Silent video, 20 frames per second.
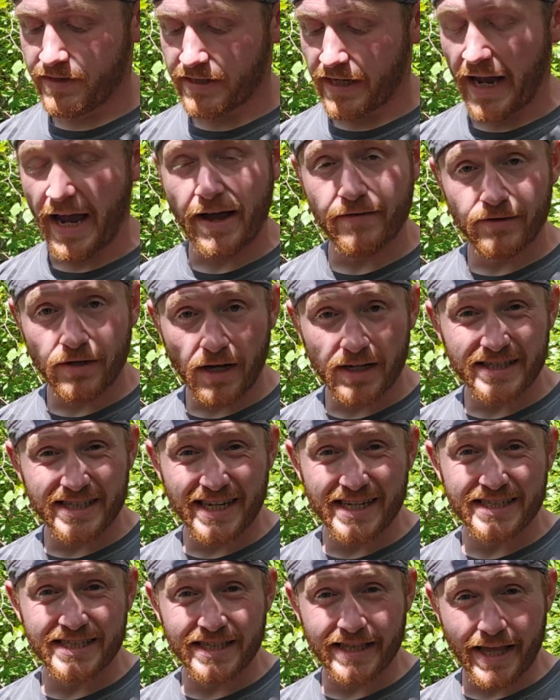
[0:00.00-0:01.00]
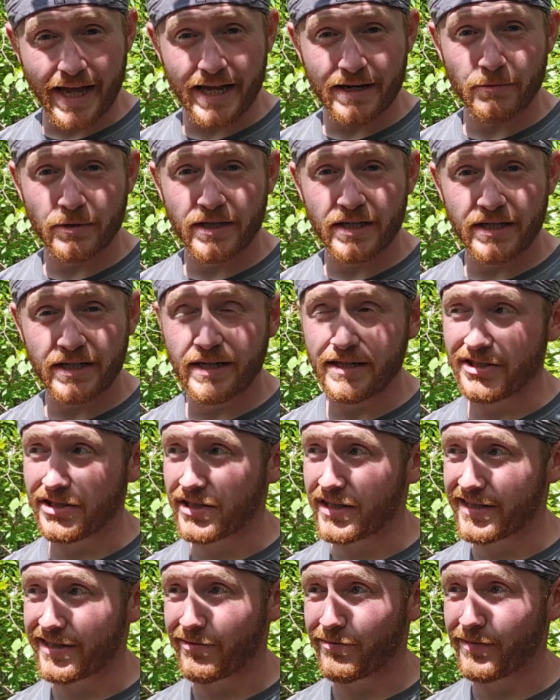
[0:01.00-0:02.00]
have not tested that with it yet, just
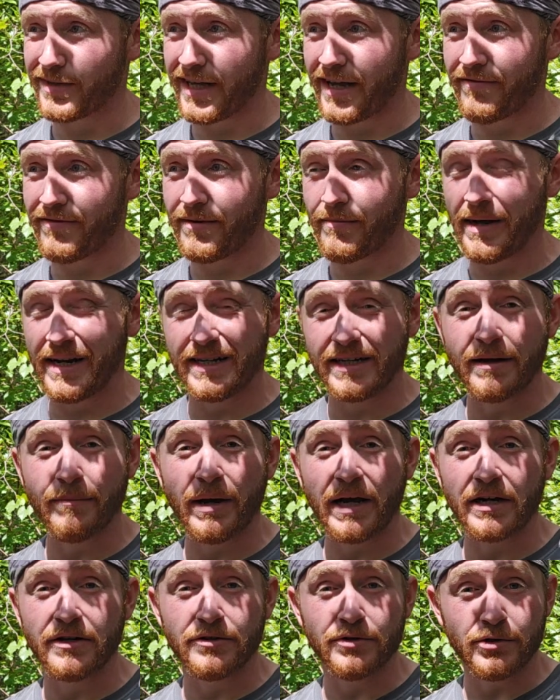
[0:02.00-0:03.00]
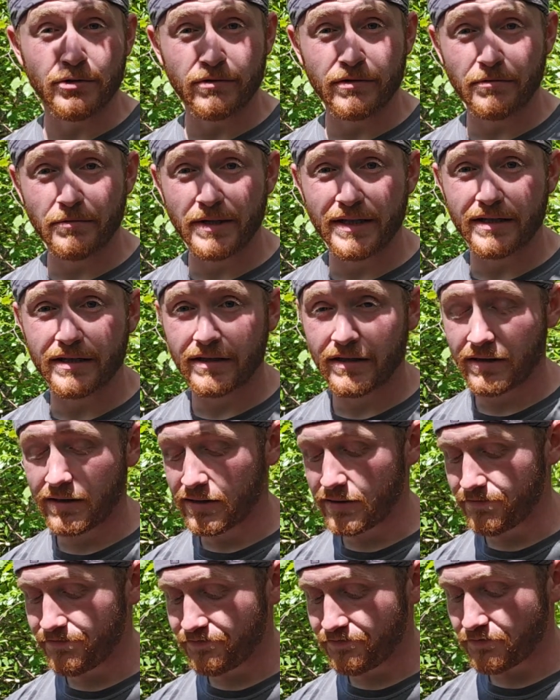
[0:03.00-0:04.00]
because I don't really have anybody to come out here and do it with.
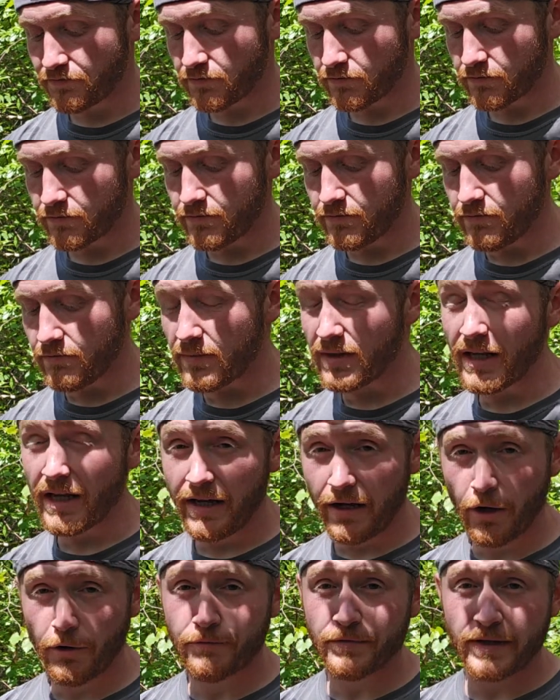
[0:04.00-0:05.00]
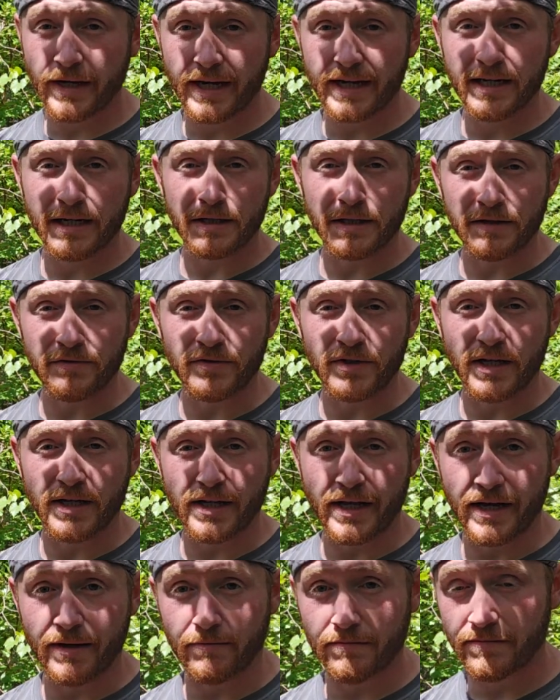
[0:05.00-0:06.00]
Hopefully I can alleviate
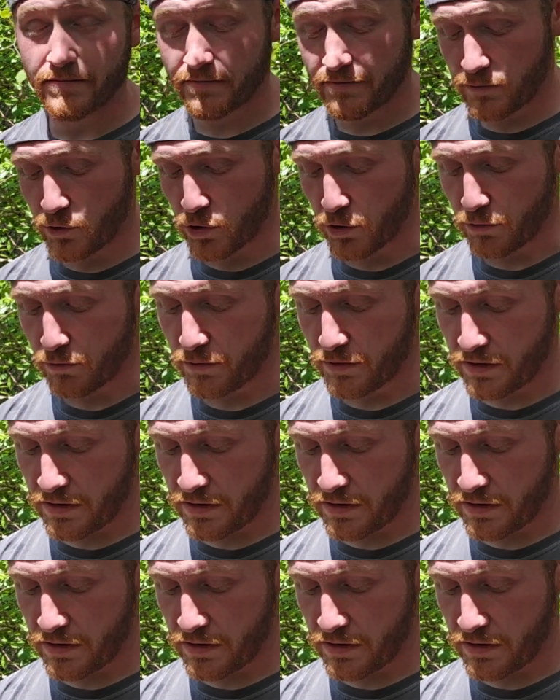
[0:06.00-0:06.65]
that soon.